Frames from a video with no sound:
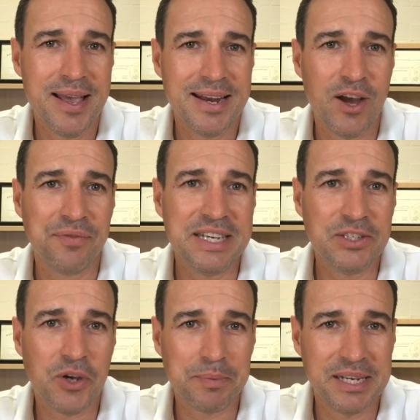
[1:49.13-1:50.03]
Now, of these
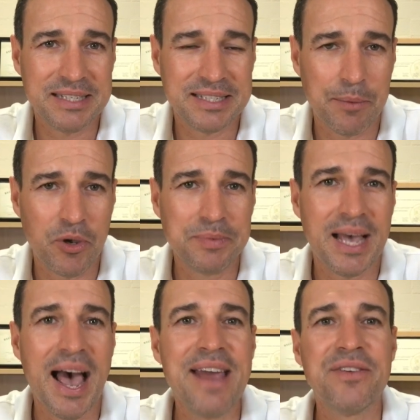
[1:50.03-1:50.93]
top 10 suburbs,
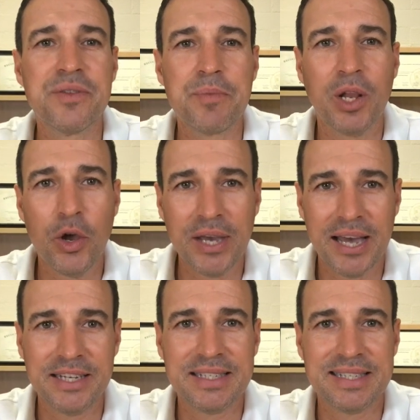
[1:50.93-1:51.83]
8 of them are
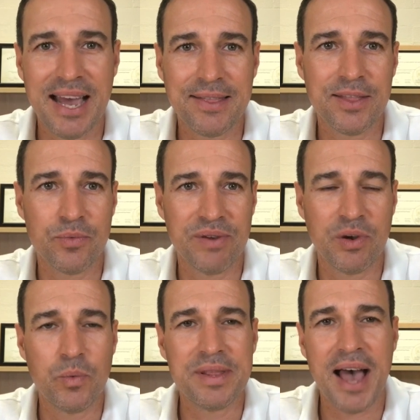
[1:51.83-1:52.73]
located south of the
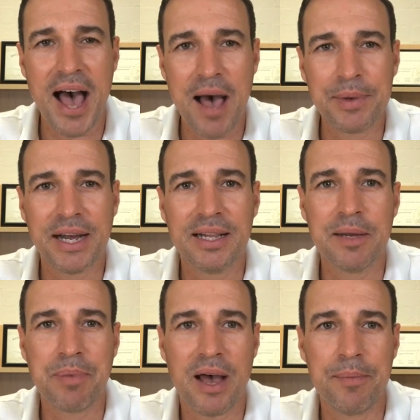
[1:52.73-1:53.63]
river, with Armidale
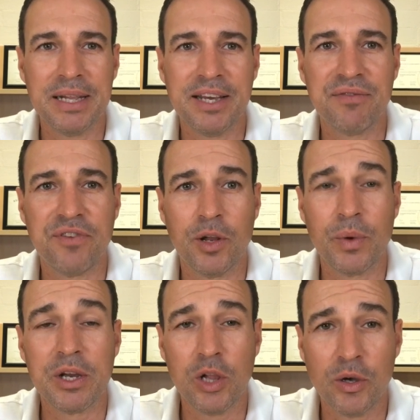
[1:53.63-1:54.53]
and Parmelia
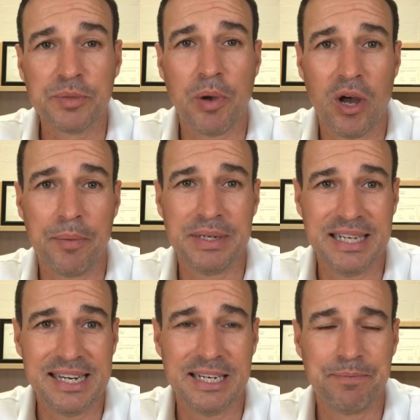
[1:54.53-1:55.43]
following close behind
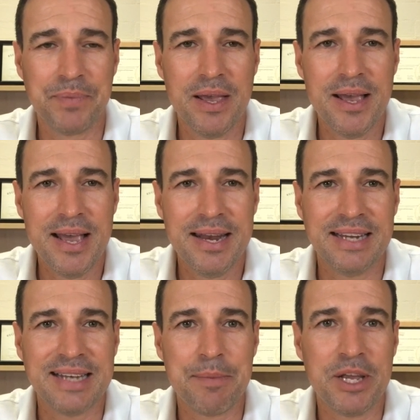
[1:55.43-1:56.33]
Medina. Now,
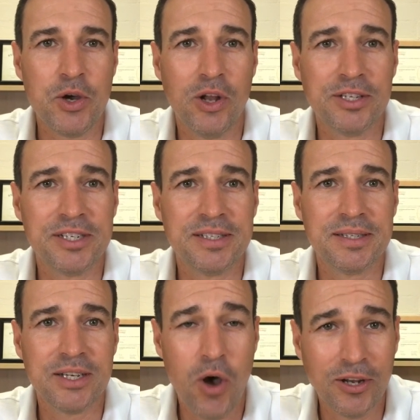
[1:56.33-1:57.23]
Damien
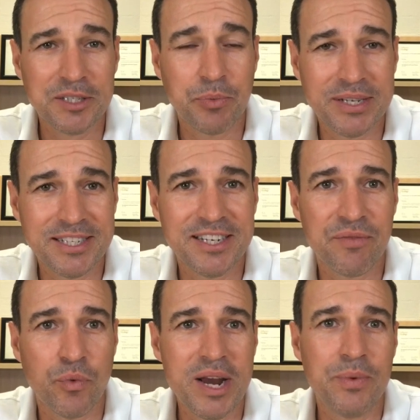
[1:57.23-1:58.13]
Collins, president
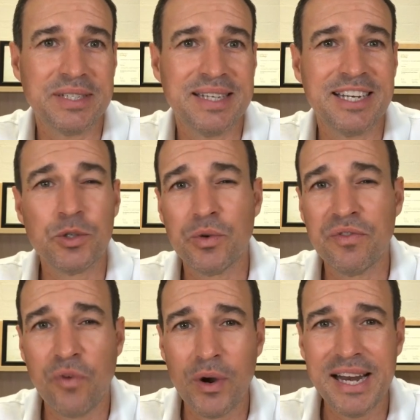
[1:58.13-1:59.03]
of RIEWA, said it took
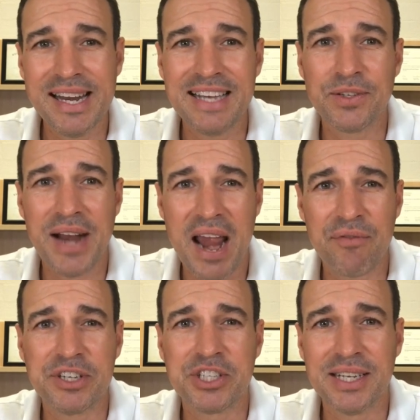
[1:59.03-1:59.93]
14 days on
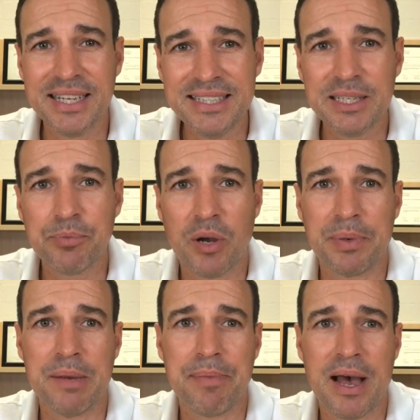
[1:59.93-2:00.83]
average to lease a
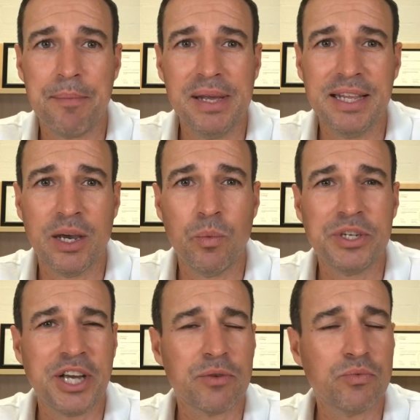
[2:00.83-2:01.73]
property in Parmelia,
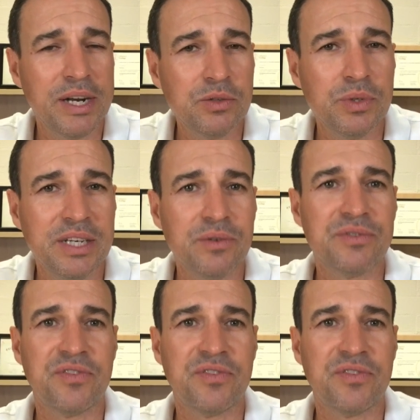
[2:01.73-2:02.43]
which had a rental yield of